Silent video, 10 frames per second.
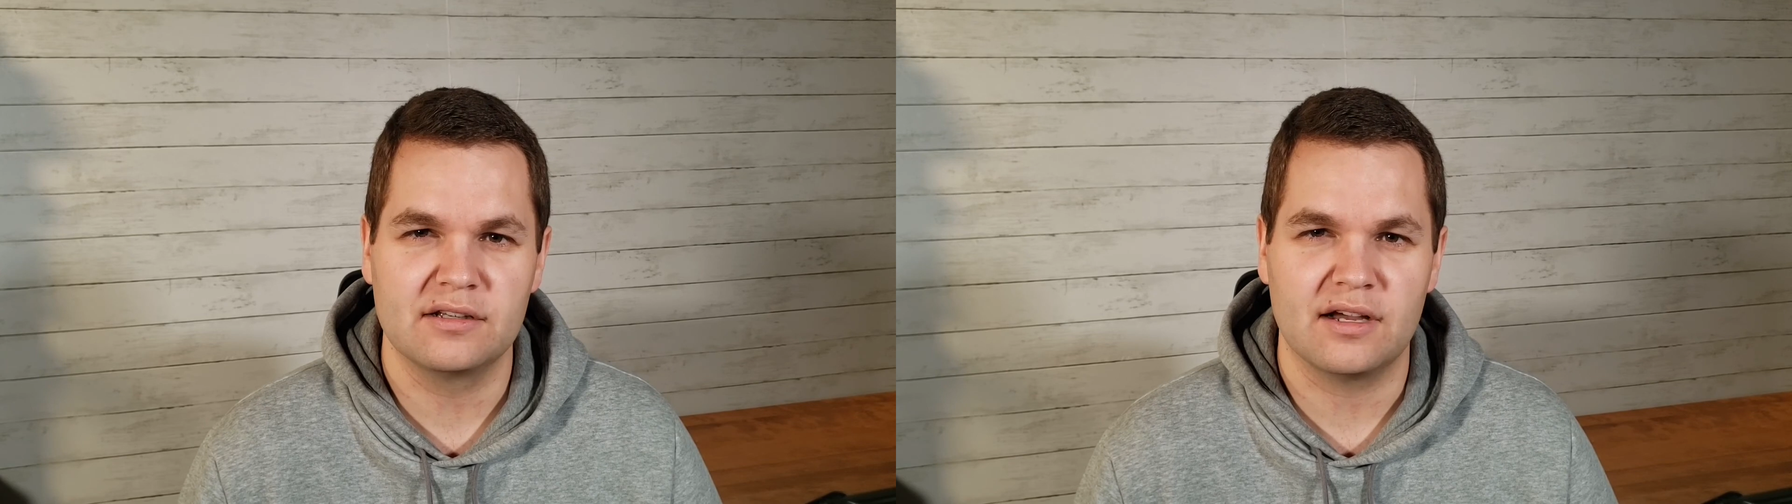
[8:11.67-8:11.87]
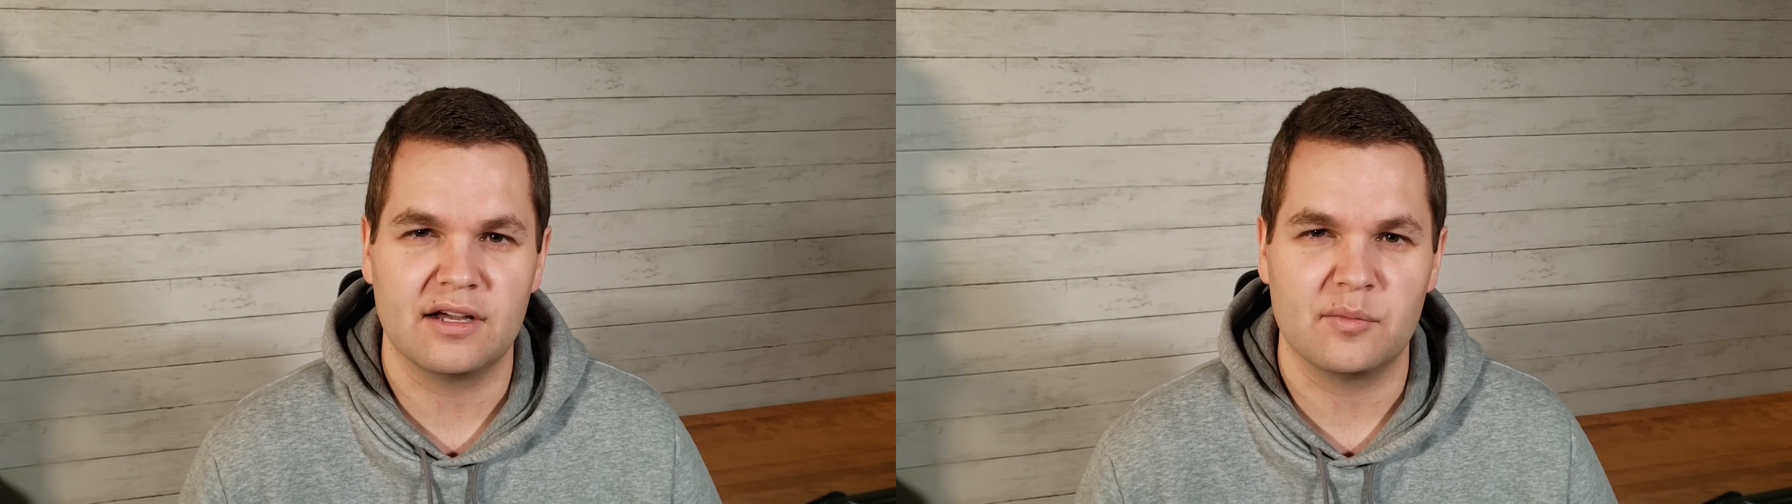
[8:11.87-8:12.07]

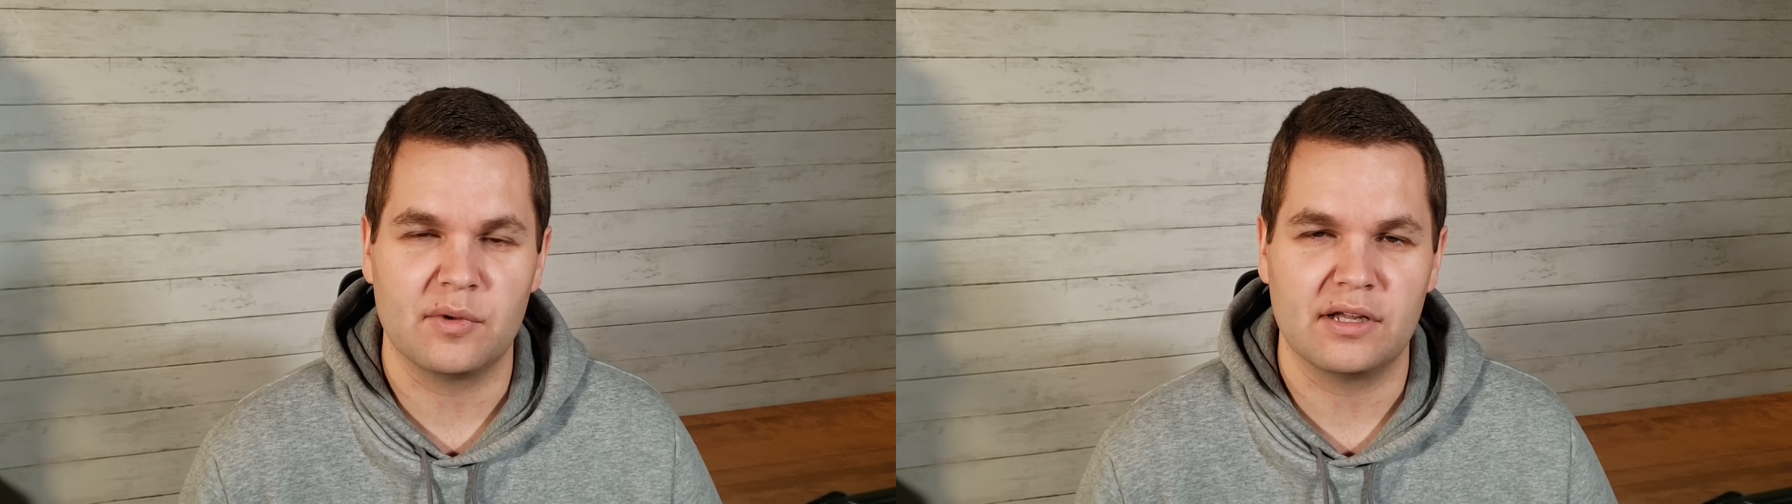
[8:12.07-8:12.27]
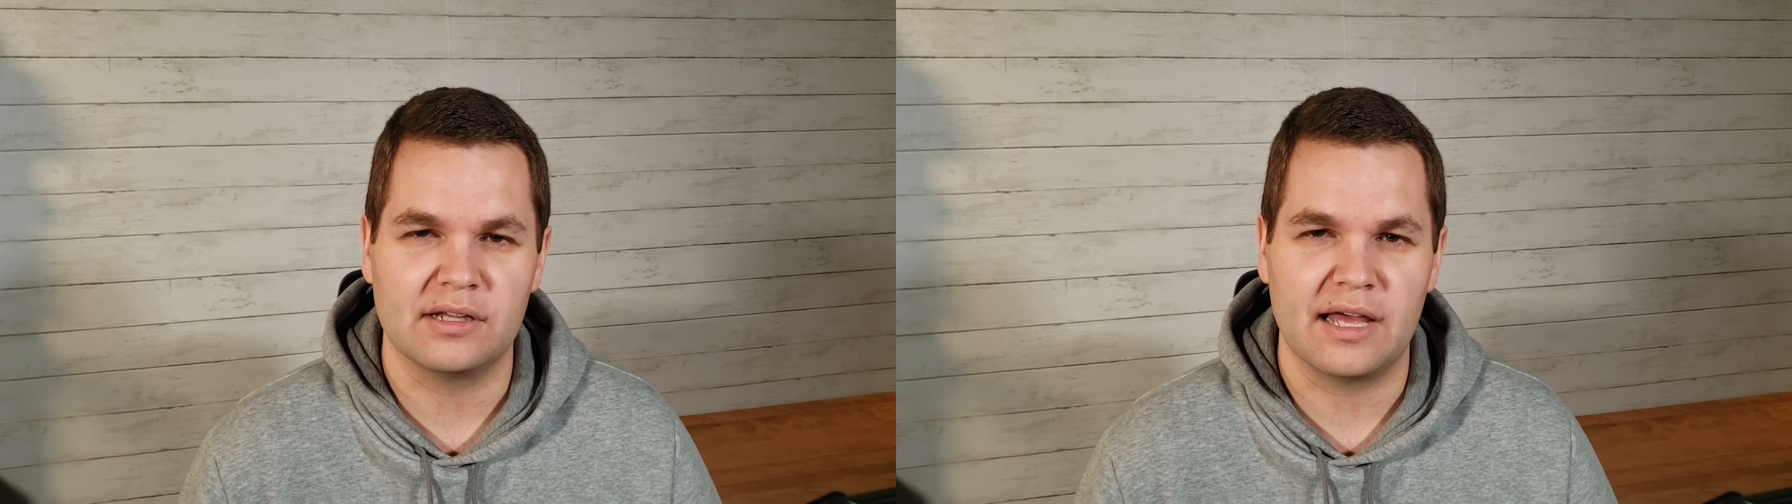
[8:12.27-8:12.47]

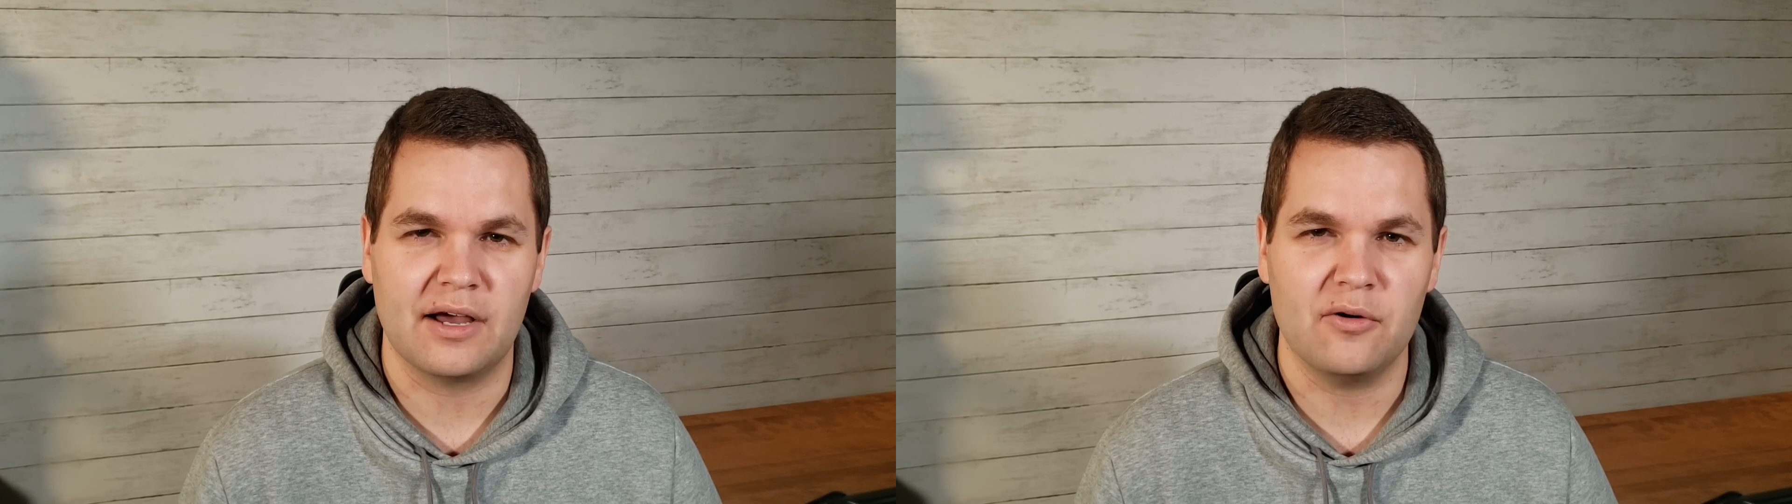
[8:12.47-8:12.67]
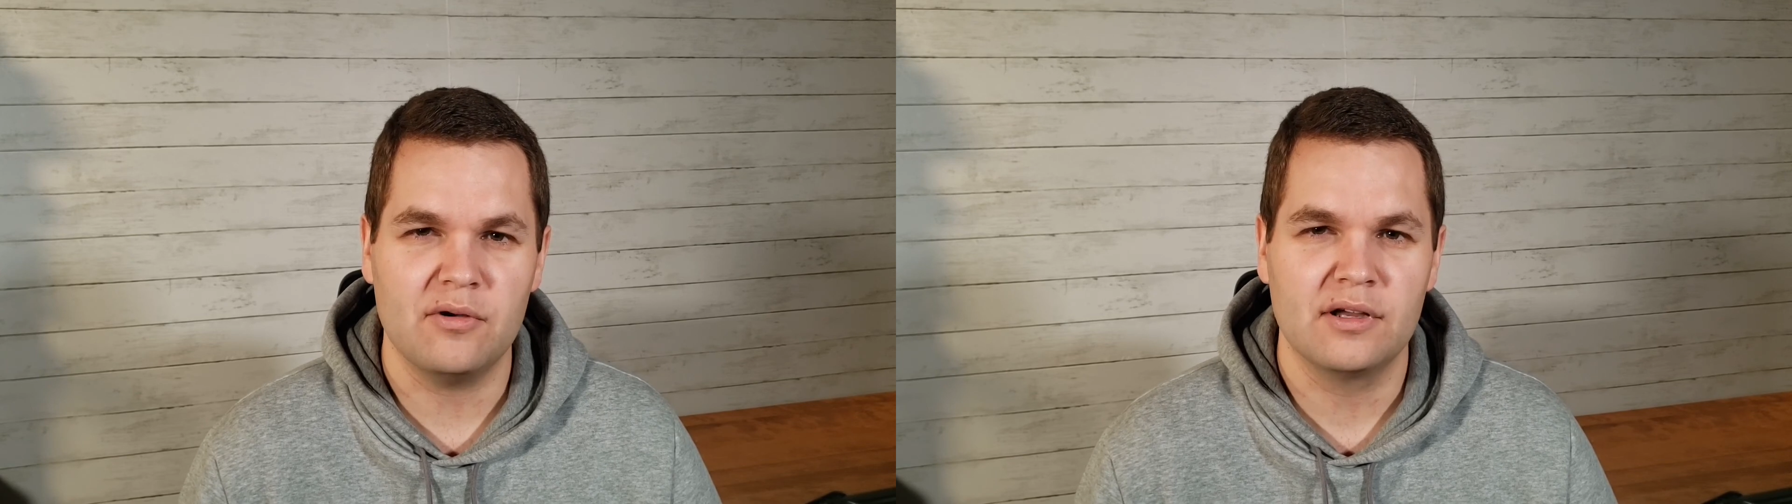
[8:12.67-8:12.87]
um,
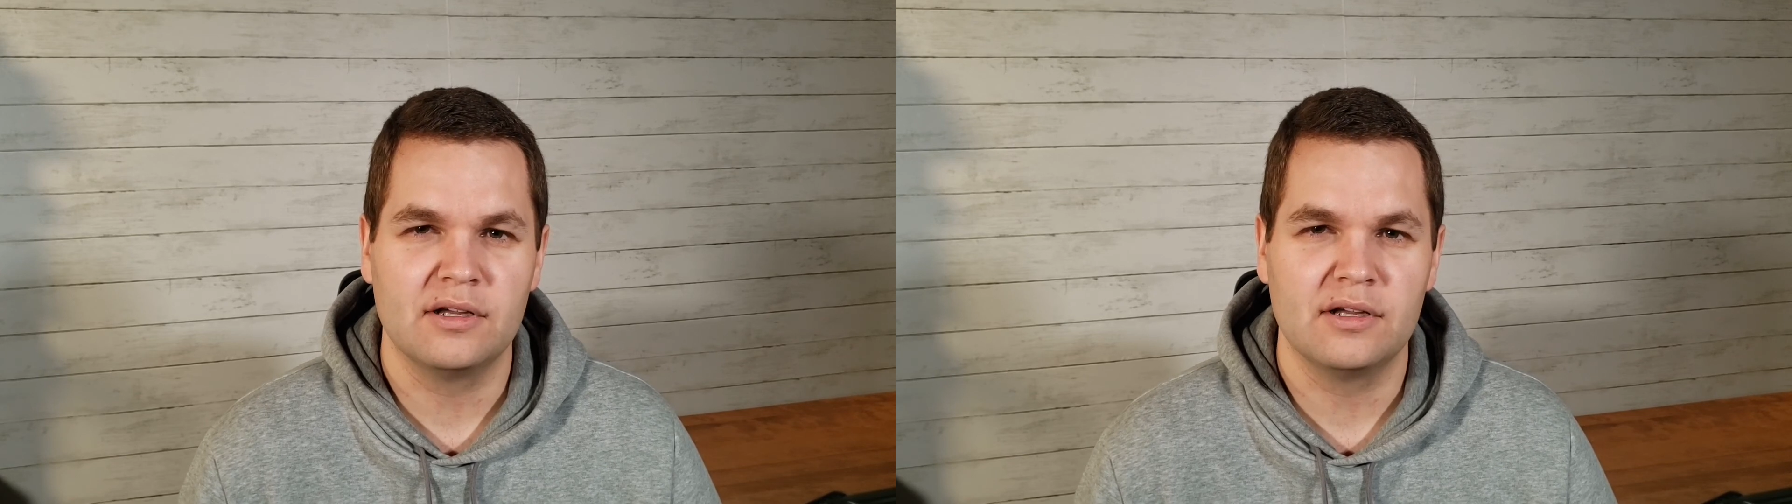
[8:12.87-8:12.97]
allow.